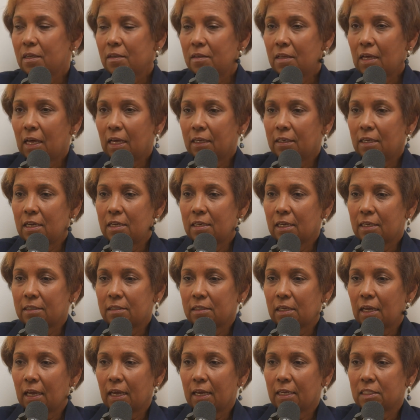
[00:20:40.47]
that
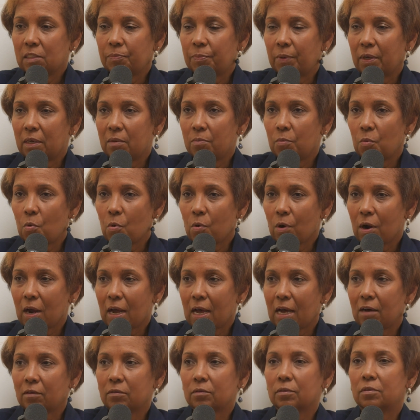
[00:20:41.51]
NSA has been more
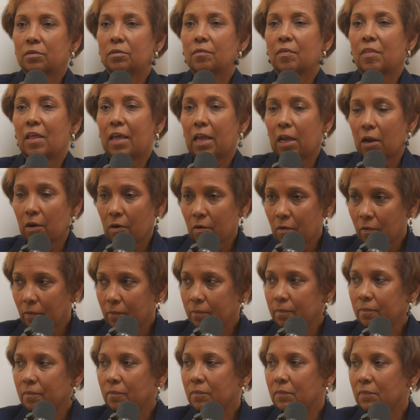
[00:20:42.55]
out there,
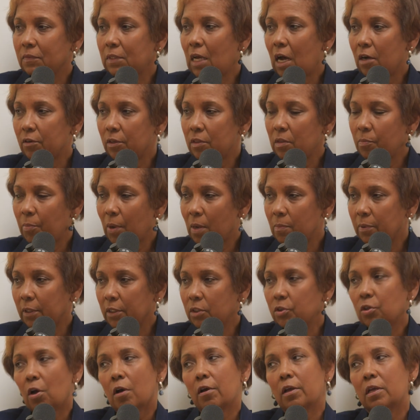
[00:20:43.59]
out in the
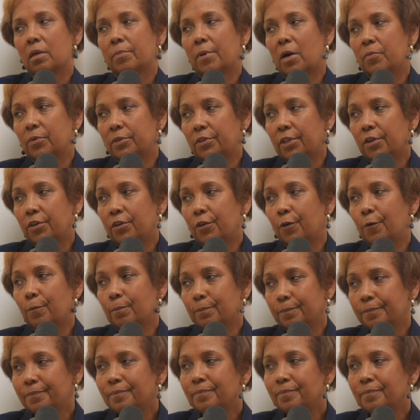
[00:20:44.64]
public talking about what they do.